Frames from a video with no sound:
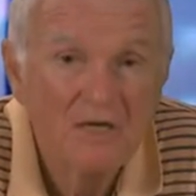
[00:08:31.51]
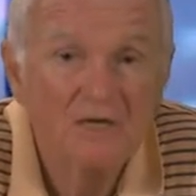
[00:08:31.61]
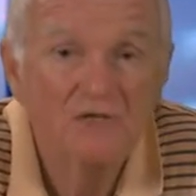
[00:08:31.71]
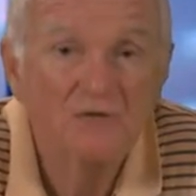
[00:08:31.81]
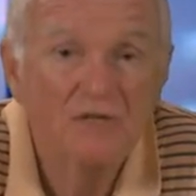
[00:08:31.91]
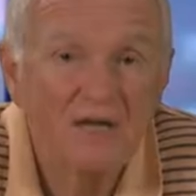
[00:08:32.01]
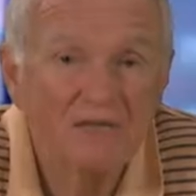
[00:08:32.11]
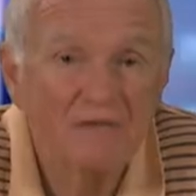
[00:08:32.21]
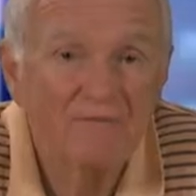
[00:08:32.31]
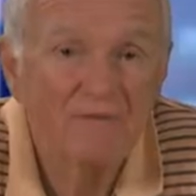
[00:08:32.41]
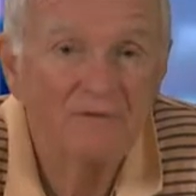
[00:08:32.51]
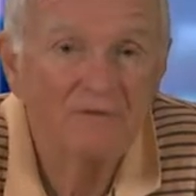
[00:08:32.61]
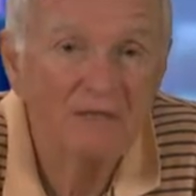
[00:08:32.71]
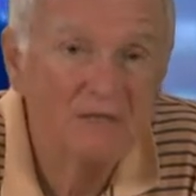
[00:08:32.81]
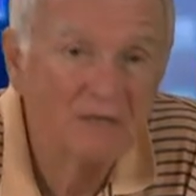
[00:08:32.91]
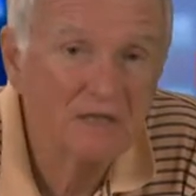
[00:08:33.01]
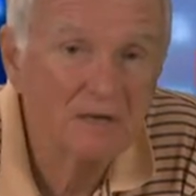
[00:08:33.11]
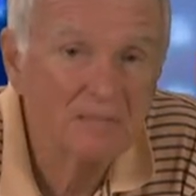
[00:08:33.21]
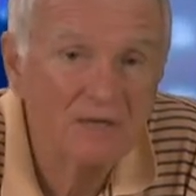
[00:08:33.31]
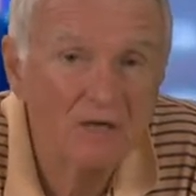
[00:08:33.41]
In 2015, the
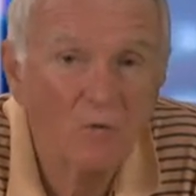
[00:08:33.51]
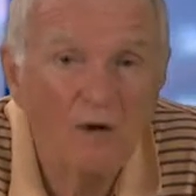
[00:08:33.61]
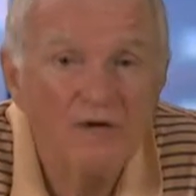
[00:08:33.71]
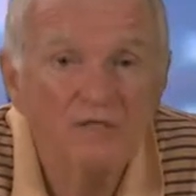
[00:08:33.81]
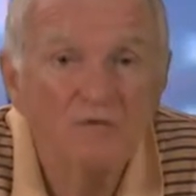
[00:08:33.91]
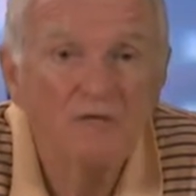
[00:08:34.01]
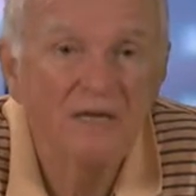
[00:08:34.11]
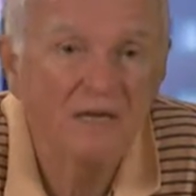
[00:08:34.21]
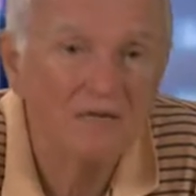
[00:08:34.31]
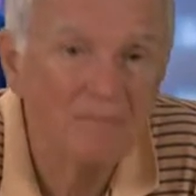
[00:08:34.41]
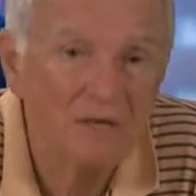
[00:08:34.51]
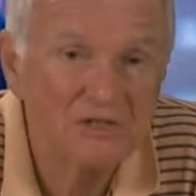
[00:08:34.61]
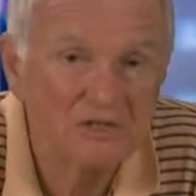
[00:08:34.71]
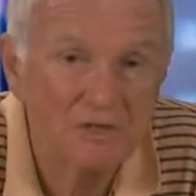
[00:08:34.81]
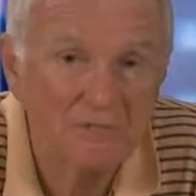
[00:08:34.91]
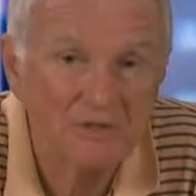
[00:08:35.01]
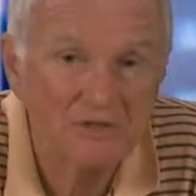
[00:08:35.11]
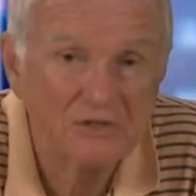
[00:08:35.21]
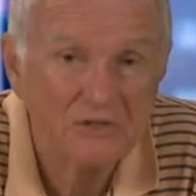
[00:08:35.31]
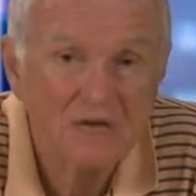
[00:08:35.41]
company acquired 2 Canada-based
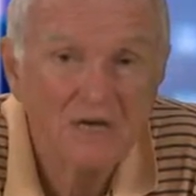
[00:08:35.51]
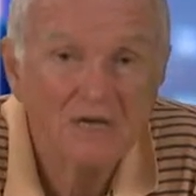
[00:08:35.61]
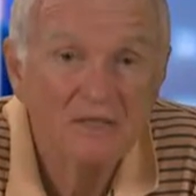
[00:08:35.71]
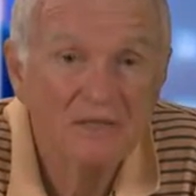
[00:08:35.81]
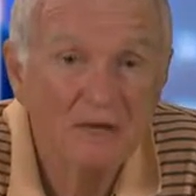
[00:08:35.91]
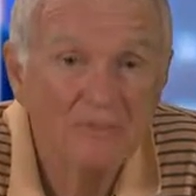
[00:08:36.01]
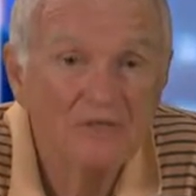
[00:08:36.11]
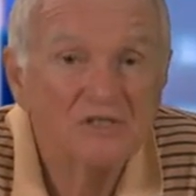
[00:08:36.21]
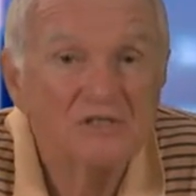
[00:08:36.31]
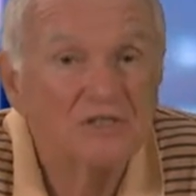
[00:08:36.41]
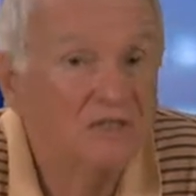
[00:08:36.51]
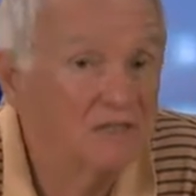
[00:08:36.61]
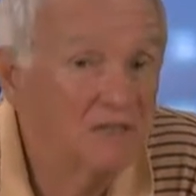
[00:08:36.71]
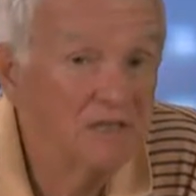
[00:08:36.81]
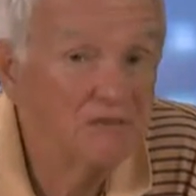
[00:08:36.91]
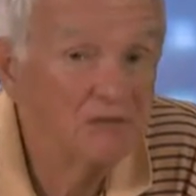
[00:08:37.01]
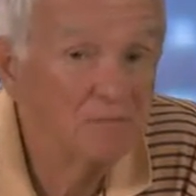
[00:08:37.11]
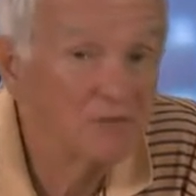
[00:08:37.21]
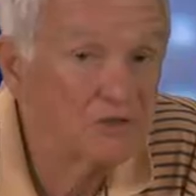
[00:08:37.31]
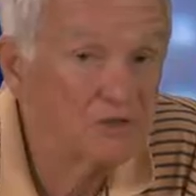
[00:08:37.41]
companies. The company says it continues to
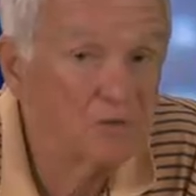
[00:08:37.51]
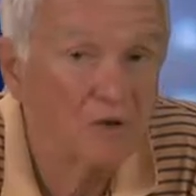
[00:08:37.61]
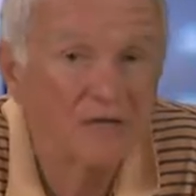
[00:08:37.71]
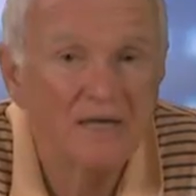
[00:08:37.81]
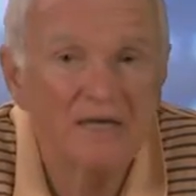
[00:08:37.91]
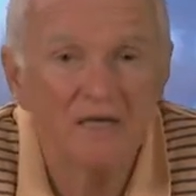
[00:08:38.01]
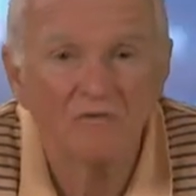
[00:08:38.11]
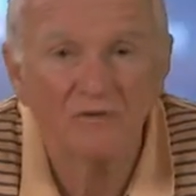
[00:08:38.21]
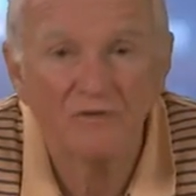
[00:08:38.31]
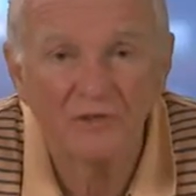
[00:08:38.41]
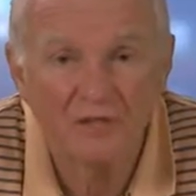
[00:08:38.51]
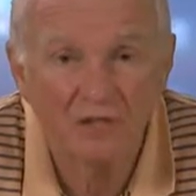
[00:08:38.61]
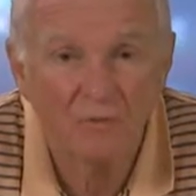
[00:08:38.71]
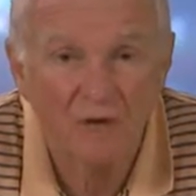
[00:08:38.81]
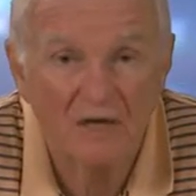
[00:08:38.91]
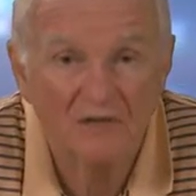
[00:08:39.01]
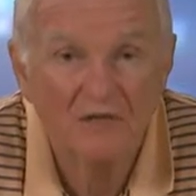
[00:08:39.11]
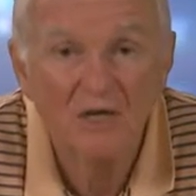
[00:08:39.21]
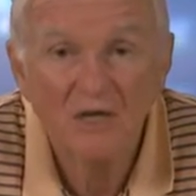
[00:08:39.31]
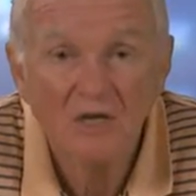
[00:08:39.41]
pursue organic growth in the U.S.
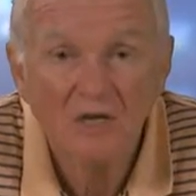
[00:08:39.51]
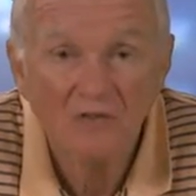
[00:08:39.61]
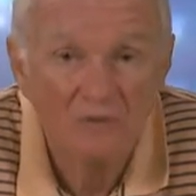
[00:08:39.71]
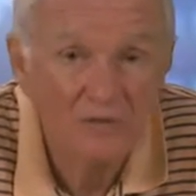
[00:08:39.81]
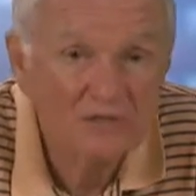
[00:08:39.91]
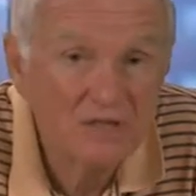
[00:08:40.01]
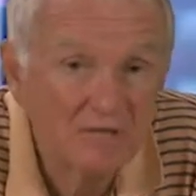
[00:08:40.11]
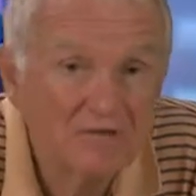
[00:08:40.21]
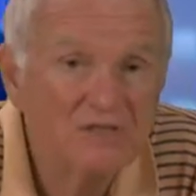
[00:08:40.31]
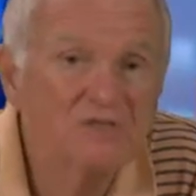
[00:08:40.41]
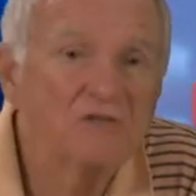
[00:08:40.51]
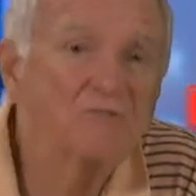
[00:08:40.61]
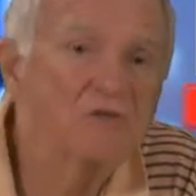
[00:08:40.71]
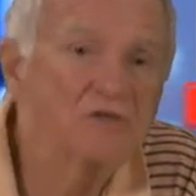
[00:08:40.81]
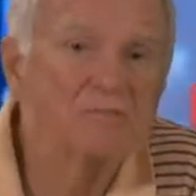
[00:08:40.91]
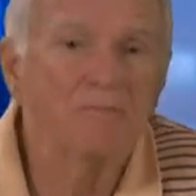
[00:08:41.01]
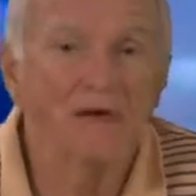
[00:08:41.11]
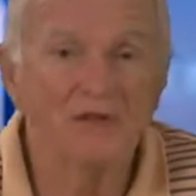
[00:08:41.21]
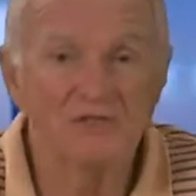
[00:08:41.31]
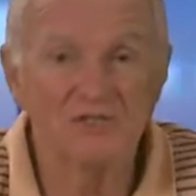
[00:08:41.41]
through its current distribution
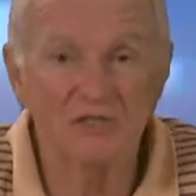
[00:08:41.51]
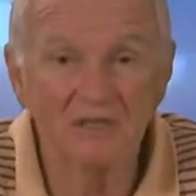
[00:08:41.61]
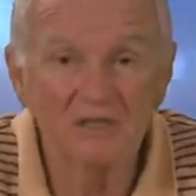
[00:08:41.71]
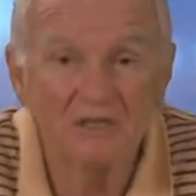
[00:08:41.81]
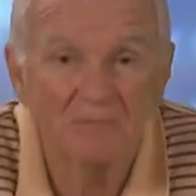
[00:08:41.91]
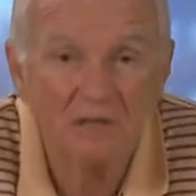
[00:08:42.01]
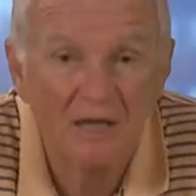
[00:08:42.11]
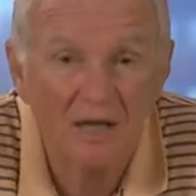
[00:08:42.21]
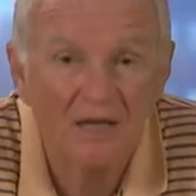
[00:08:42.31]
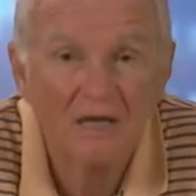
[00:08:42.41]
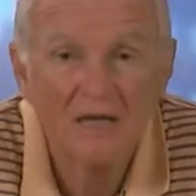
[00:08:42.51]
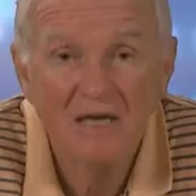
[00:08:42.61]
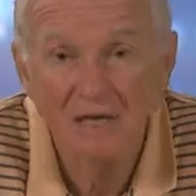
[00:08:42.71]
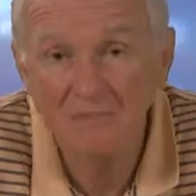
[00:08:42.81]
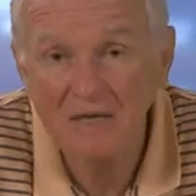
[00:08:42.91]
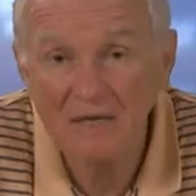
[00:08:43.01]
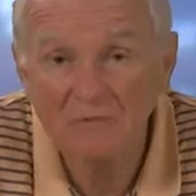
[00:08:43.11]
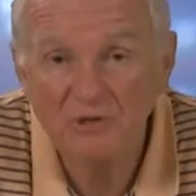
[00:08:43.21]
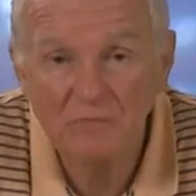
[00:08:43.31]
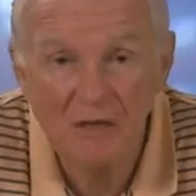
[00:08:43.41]
partners Dillon Supply and
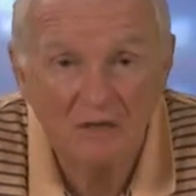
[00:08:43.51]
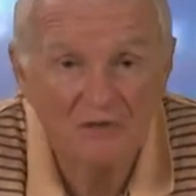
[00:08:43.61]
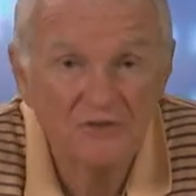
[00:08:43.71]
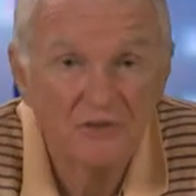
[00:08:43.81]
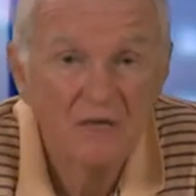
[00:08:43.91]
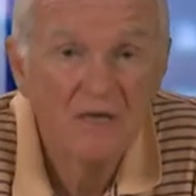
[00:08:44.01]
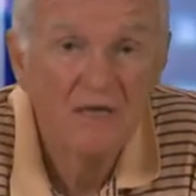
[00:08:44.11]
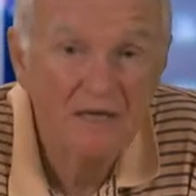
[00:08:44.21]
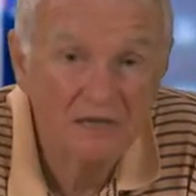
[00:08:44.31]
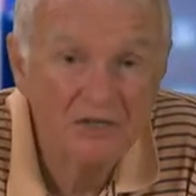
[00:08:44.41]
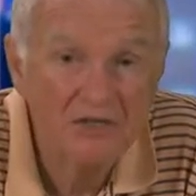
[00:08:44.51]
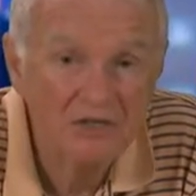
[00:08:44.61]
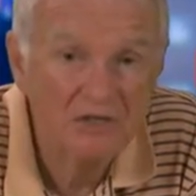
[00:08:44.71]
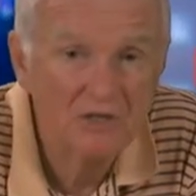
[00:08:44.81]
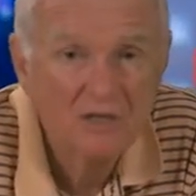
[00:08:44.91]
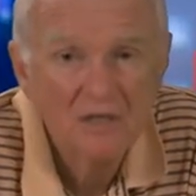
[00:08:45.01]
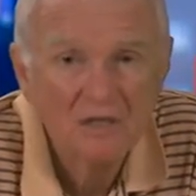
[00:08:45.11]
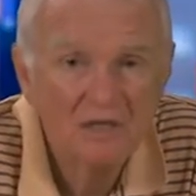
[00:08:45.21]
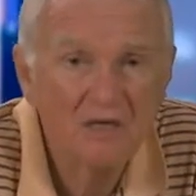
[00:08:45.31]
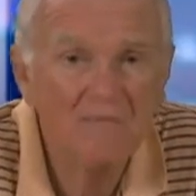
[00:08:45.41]
BMG Metals. In addition,
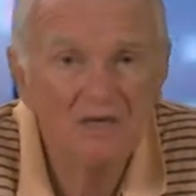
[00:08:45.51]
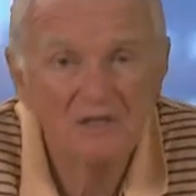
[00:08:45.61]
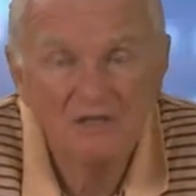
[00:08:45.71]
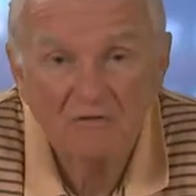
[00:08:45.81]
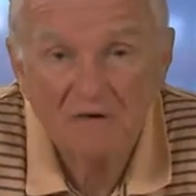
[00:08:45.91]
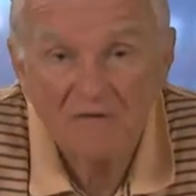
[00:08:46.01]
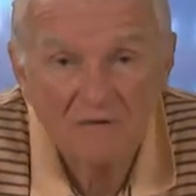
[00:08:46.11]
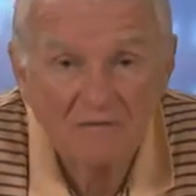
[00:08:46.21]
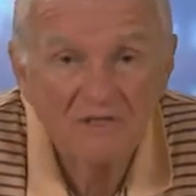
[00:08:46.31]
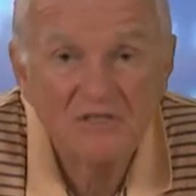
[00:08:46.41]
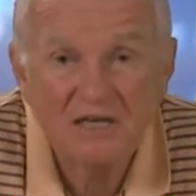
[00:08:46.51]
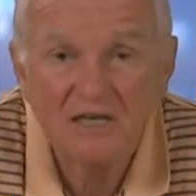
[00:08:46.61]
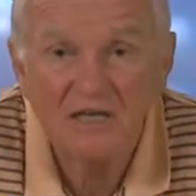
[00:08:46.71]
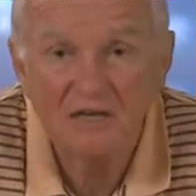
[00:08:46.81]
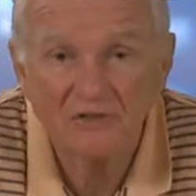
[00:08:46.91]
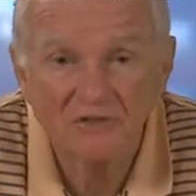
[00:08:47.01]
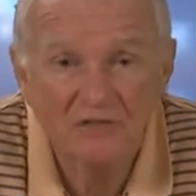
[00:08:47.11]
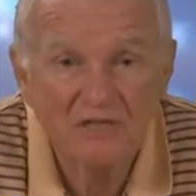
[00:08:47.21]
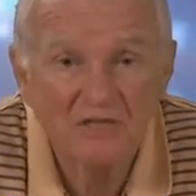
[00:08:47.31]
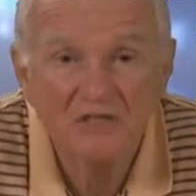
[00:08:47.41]
the company is aggressively seeking out
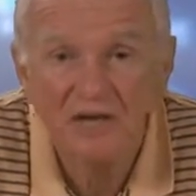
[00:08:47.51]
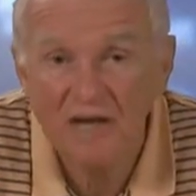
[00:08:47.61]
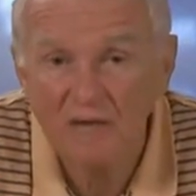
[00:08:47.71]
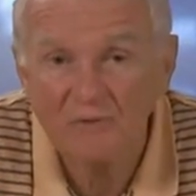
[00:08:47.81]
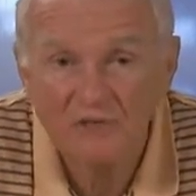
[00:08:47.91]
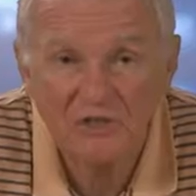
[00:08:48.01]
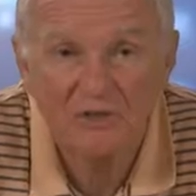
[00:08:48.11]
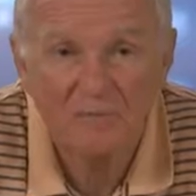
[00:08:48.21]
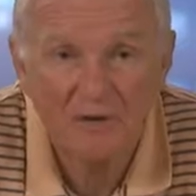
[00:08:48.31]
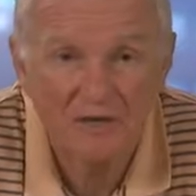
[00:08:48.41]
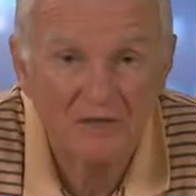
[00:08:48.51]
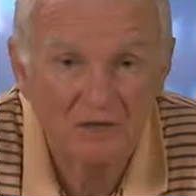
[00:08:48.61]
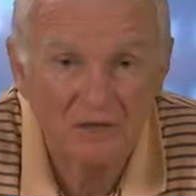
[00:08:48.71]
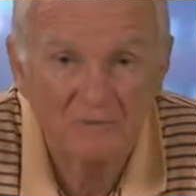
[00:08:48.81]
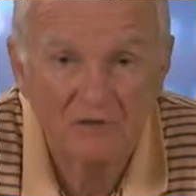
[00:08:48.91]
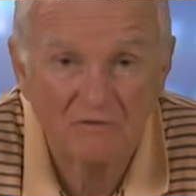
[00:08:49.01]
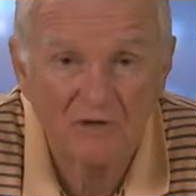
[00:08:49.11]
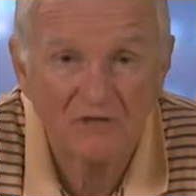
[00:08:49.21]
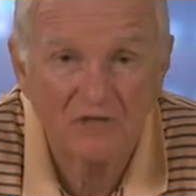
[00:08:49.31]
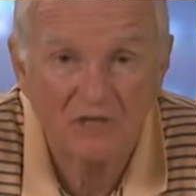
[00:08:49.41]
strategic acquisition partnerships
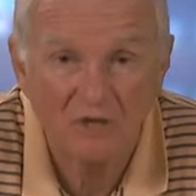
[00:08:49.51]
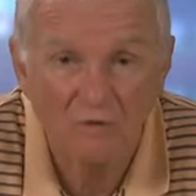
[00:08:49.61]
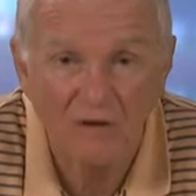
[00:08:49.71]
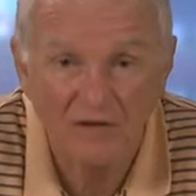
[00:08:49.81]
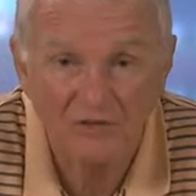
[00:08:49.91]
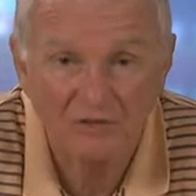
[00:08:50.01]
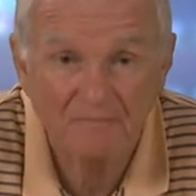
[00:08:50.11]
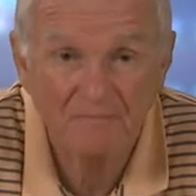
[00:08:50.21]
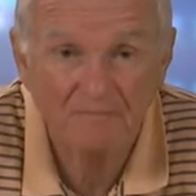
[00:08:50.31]
across the U.S.